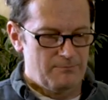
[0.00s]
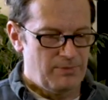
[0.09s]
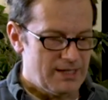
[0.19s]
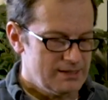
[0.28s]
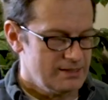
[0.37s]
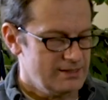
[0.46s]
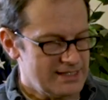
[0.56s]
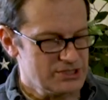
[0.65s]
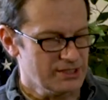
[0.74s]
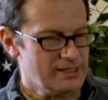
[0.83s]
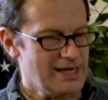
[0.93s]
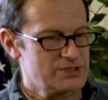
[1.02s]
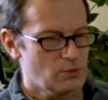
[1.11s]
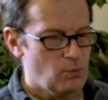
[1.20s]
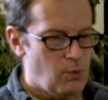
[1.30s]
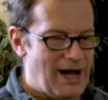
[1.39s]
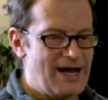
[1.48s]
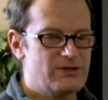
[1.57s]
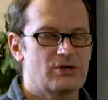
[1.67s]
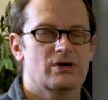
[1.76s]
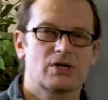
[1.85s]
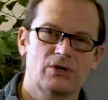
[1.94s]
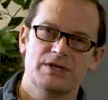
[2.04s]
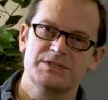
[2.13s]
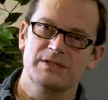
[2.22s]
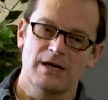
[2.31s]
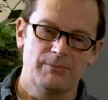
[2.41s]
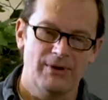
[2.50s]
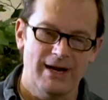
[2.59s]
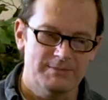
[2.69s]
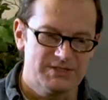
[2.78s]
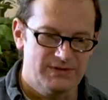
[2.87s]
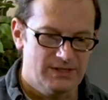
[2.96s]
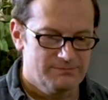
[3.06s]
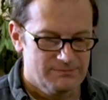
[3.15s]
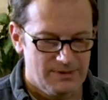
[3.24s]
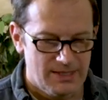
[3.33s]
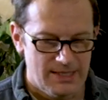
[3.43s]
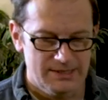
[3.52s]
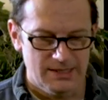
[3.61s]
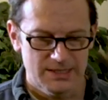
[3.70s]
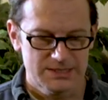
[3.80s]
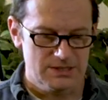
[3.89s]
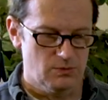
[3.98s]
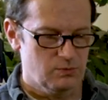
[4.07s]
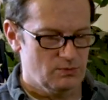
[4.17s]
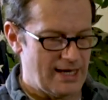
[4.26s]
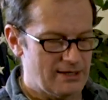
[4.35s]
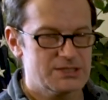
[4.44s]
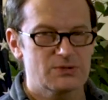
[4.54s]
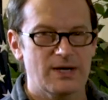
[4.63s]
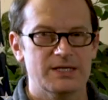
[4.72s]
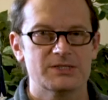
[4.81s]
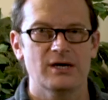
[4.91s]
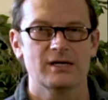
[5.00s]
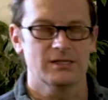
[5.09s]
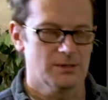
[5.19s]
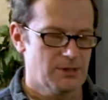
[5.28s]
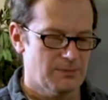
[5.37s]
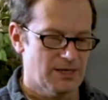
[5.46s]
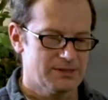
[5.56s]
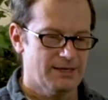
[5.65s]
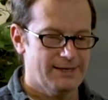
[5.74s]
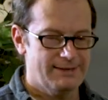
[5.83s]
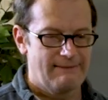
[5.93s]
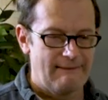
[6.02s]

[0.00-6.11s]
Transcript: But that still doesn't answer why there are currents in the upper atmosphere. And so now let's try to talk a little bit about that.